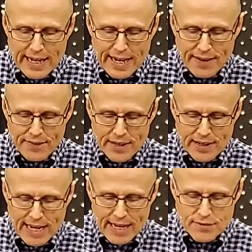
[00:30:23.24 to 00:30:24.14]
And
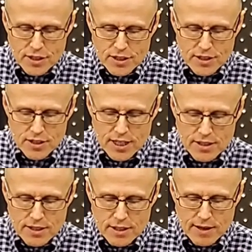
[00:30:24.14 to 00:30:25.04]
then have good
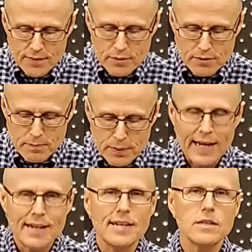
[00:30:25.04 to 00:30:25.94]
sense enough to
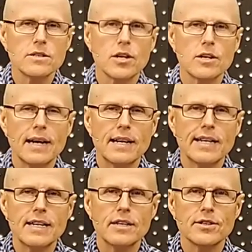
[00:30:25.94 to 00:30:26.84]
repent, and he'll turn around,
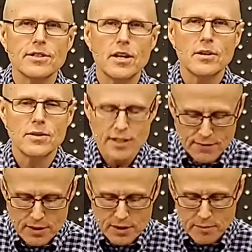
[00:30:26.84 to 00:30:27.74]
heal your toes, and
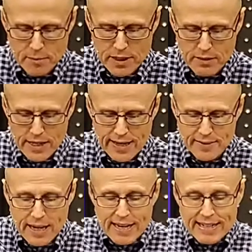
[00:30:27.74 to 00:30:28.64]
everything will be
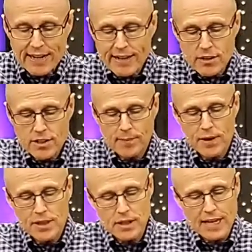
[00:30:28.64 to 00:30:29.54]
okay. Now here's
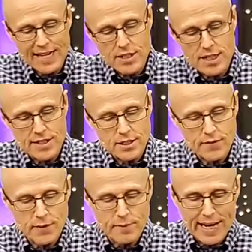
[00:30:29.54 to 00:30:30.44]
something. The last lesson
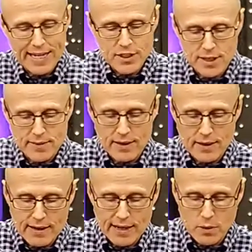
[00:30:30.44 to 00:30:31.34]
from Asa
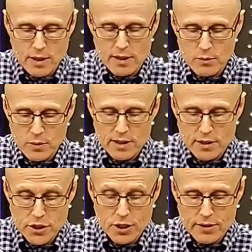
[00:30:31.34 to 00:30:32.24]
that that I want want
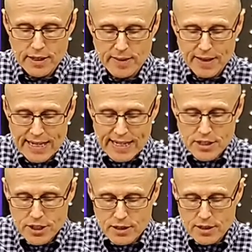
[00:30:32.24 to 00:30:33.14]
to show you
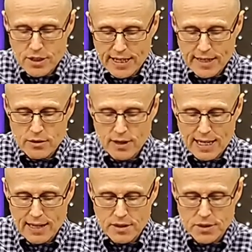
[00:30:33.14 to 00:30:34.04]
is here in Second
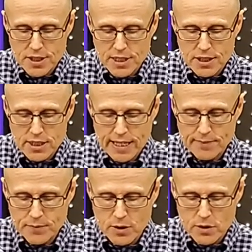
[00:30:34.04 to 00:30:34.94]
Chronicles
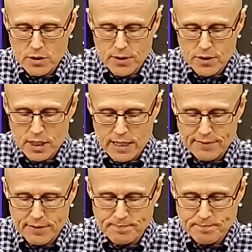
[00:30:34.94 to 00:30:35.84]
16. Notice verse
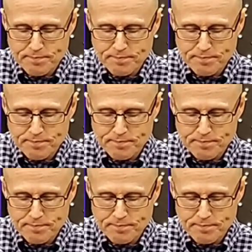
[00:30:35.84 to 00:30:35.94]
11.